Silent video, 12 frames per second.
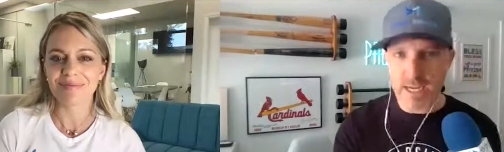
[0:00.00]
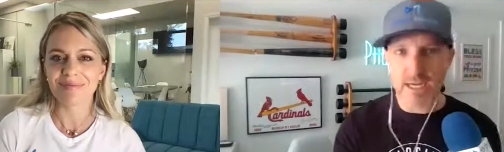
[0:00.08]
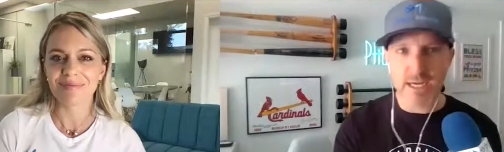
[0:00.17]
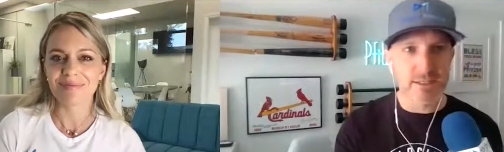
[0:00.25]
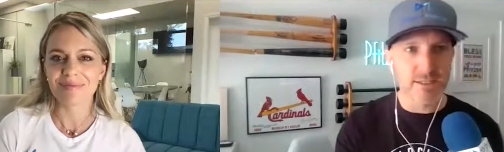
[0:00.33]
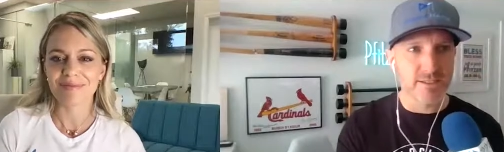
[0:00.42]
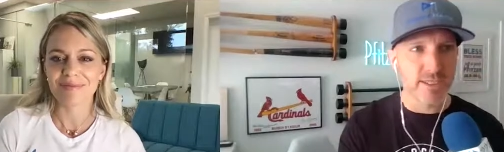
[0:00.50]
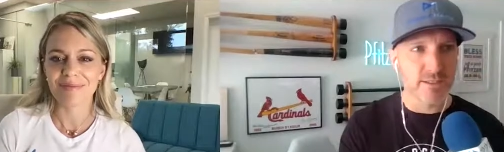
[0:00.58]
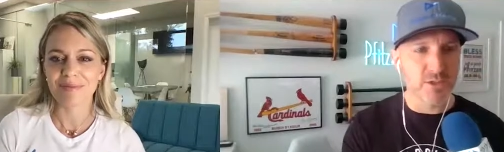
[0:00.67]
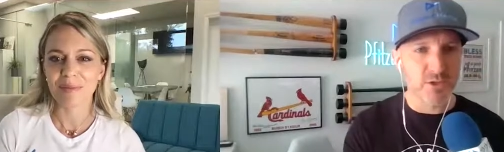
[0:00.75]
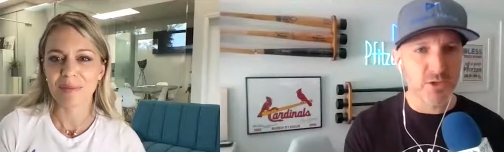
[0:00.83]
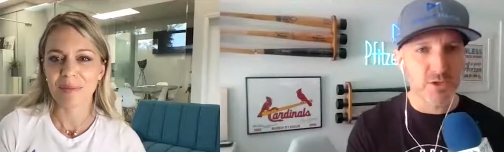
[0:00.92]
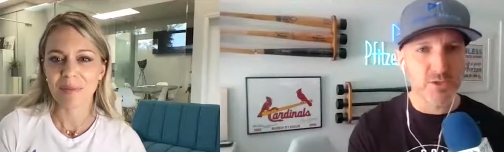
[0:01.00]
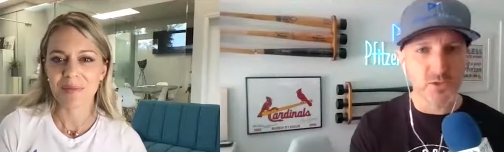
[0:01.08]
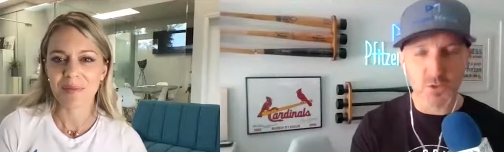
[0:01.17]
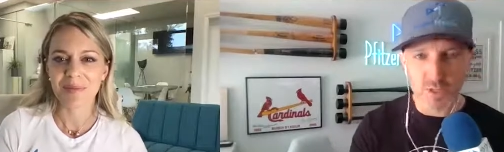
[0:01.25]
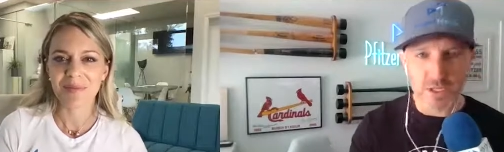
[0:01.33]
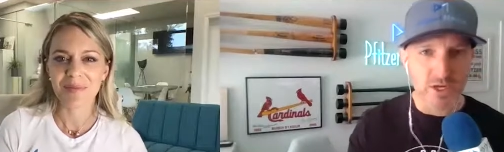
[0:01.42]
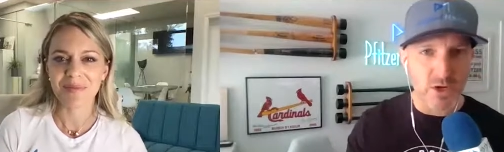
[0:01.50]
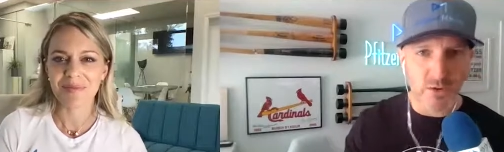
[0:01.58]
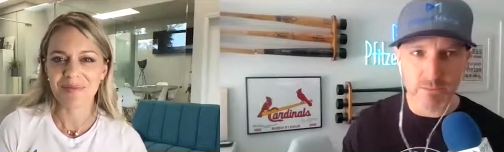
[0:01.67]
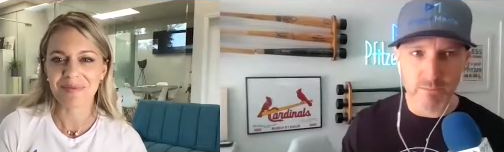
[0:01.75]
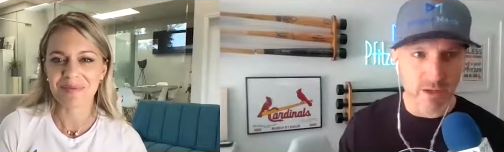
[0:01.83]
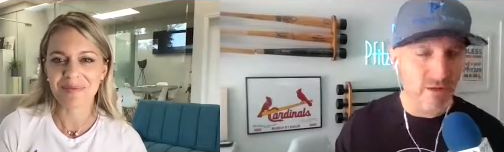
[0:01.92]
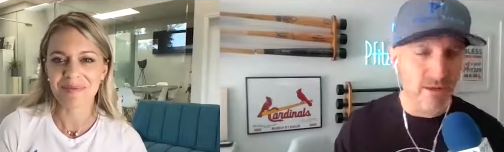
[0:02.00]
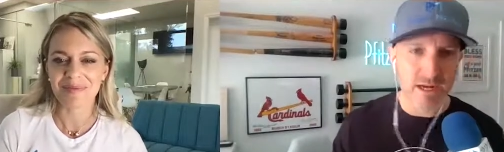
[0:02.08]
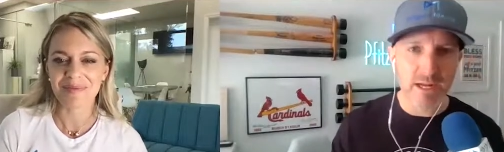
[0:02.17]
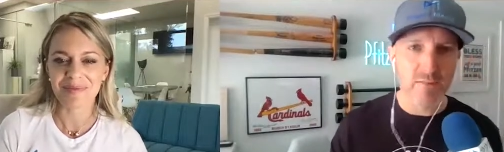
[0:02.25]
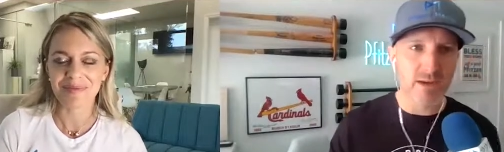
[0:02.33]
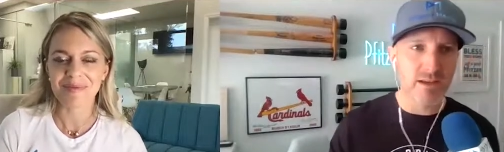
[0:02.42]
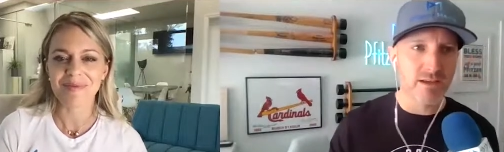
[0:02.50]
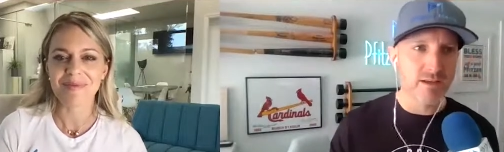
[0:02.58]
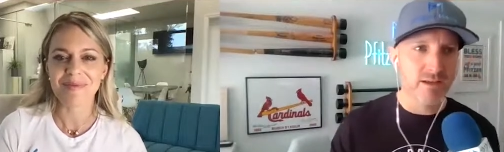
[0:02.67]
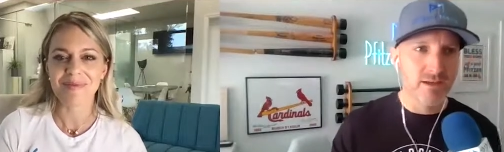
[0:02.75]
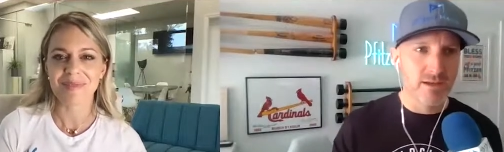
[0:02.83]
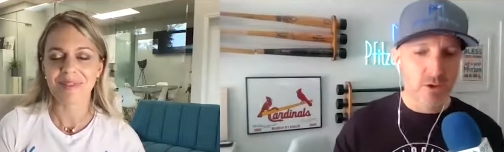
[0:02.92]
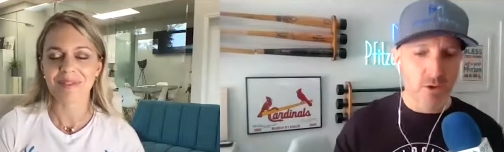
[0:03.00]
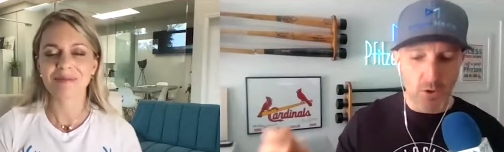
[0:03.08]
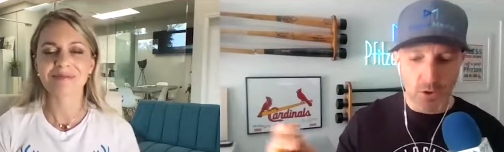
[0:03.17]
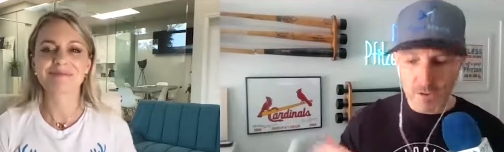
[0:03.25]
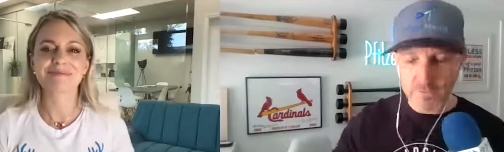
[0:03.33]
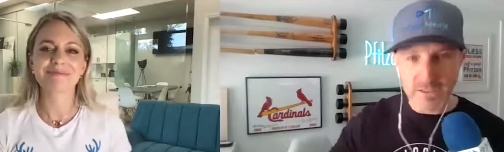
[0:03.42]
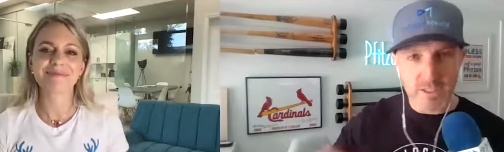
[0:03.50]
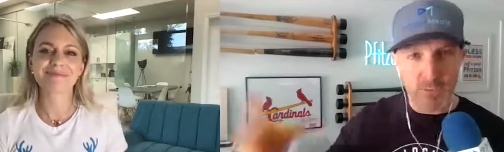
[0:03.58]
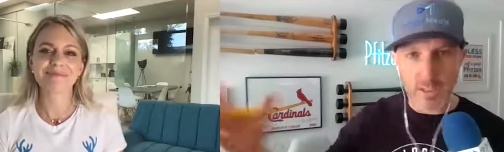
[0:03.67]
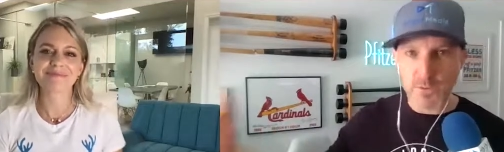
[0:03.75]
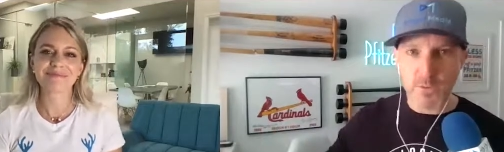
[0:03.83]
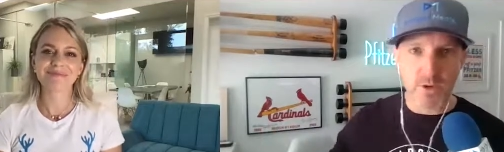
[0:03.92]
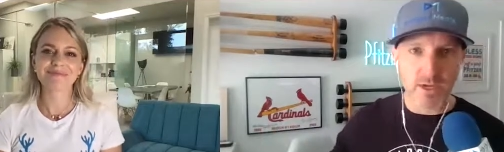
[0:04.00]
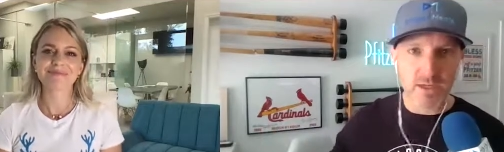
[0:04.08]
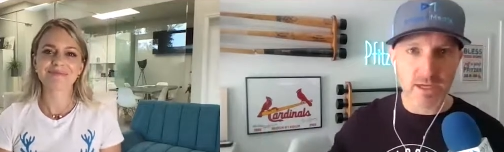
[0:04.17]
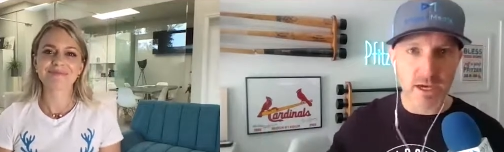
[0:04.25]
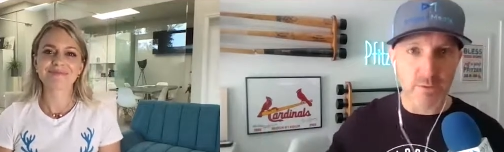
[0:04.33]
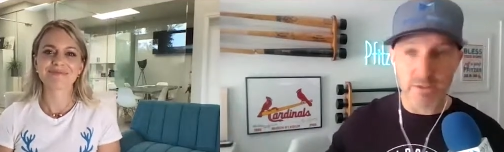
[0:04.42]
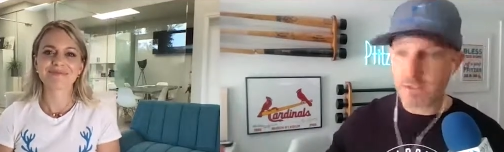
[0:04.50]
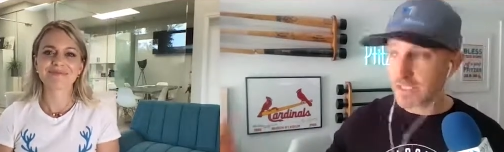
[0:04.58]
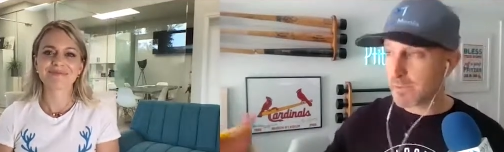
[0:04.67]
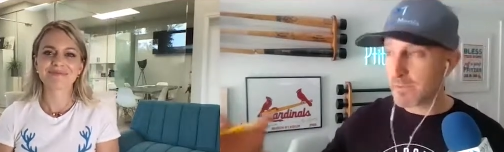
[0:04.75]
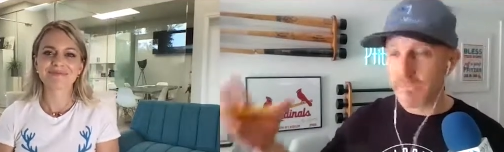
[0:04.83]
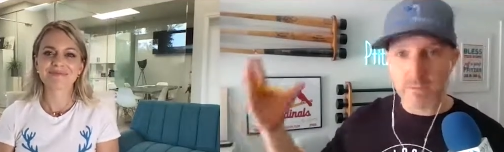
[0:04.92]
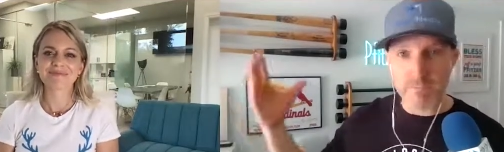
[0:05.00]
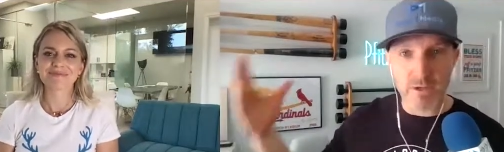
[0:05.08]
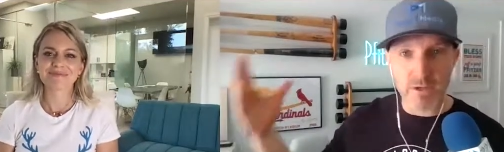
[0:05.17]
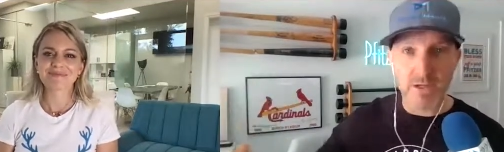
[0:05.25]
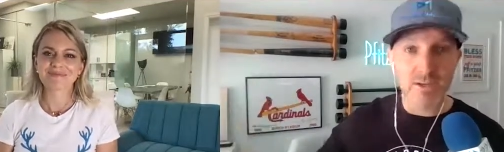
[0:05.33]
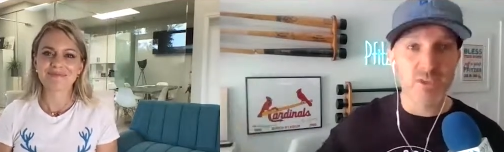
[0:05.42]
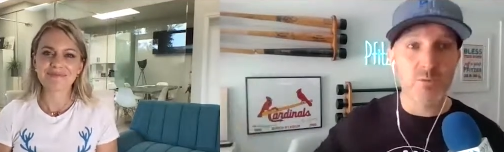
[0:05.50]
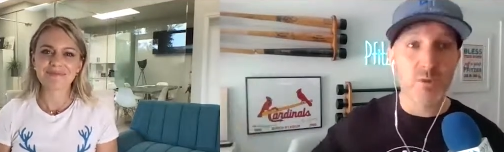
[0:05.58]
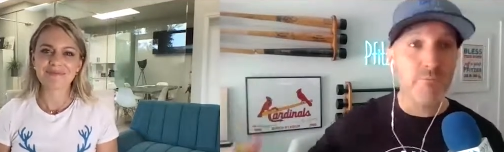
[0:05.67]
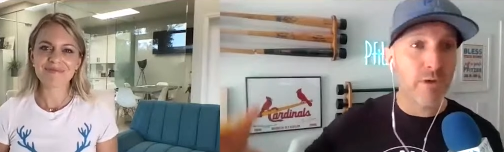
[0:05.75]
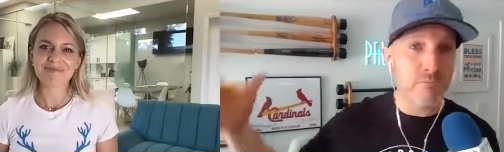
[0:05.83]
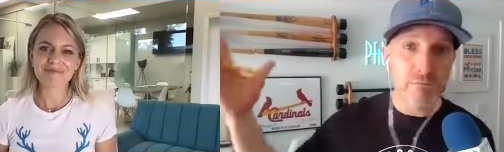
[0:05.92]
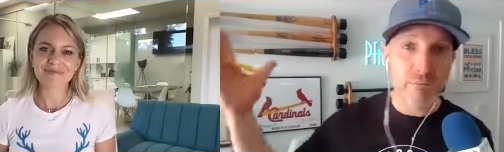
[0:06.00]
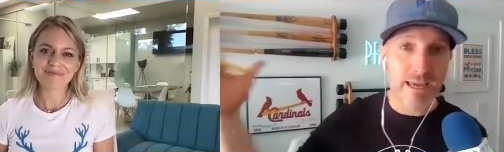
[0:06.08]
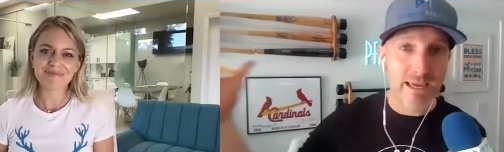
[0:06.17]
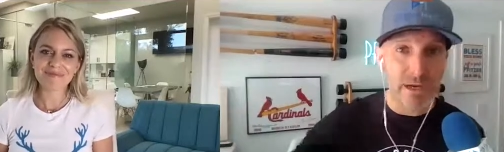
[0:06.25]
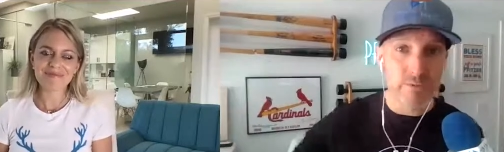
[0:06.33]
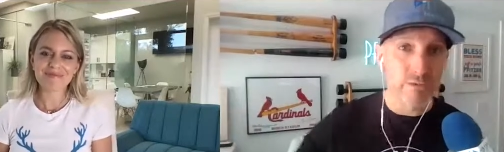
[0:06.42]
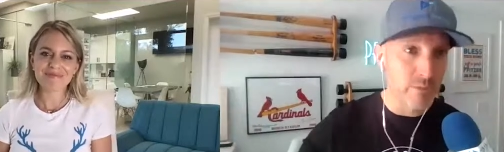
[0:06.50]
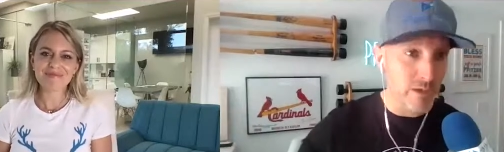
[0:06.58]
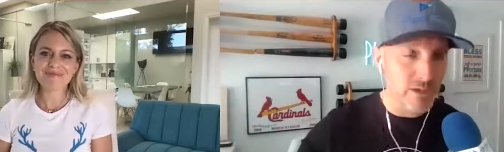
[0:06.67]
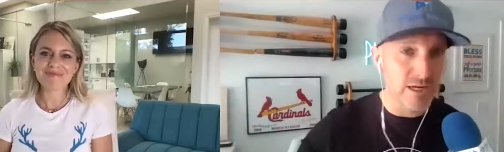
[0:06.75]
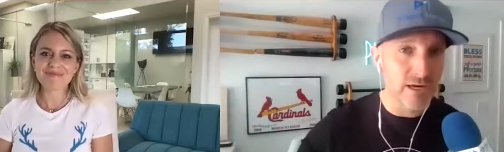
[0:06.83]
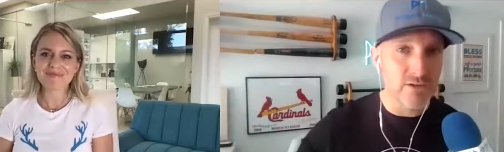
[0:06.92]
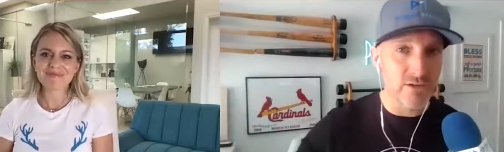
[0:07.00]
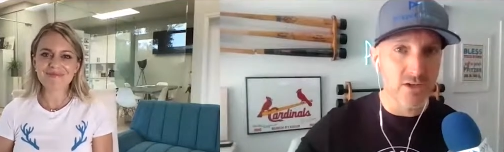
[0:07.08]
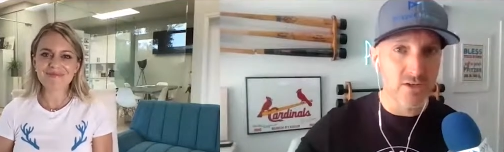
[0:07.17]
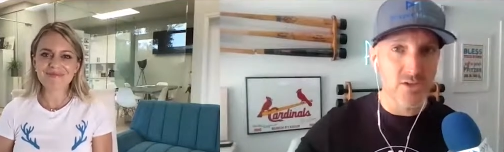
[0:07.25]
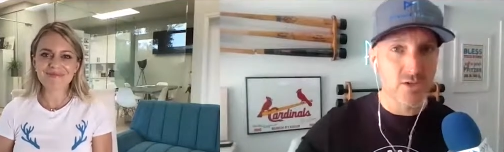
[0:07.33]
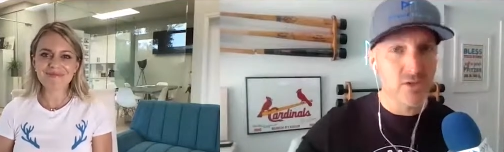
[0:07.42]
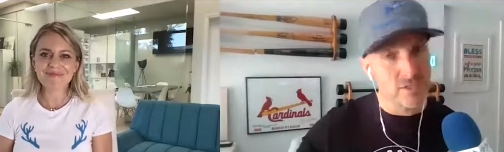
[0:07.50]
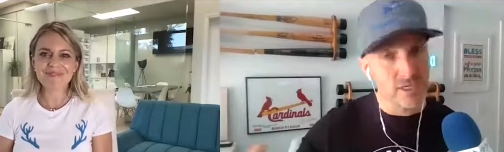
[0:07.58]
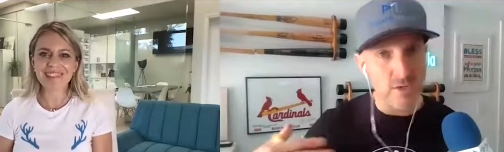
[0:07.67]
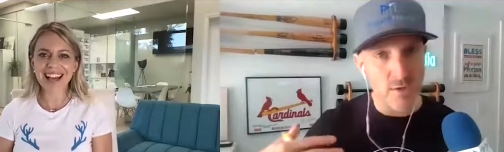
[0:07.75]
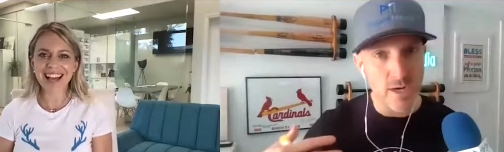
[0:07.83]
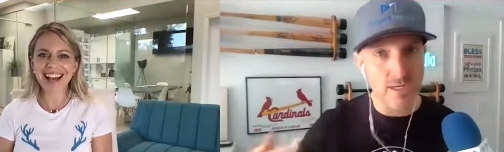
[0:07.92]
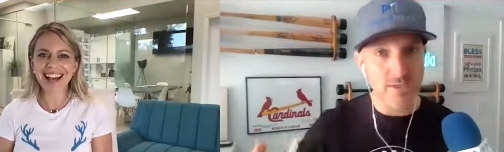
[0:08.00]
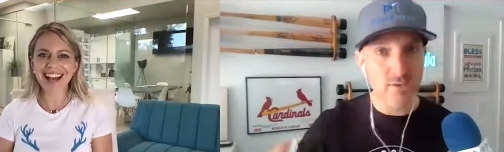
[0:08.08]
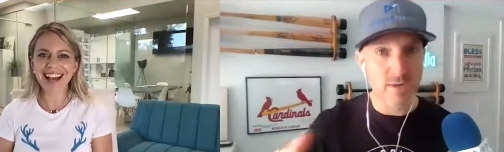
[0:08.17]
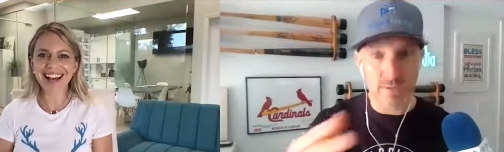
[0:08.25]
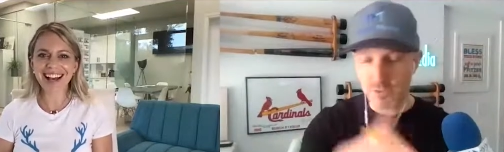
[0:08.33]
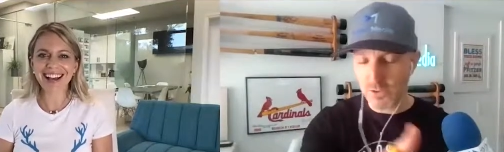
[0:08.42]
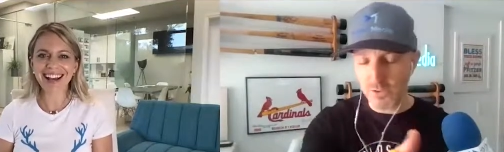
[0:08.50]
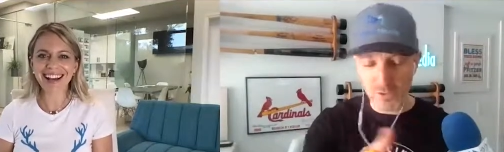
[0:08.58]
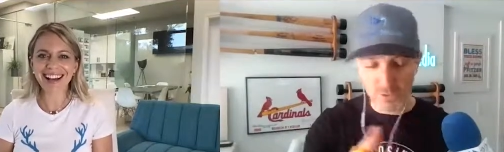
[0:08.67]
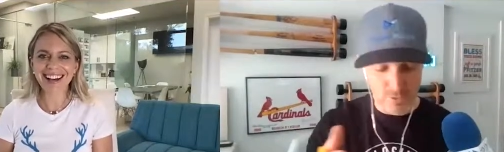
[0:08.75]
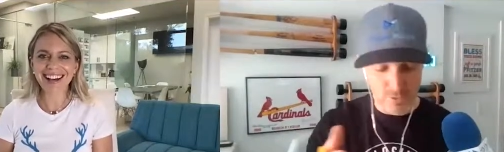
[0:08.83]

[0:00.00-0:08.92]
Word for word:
Speaker 1: hang out in the same circles, so we know it better than anybody. All of these people we're hanging out with, some of them millionaires. We probably hang out with billionaires in our circles. I know I do, and I'm sure you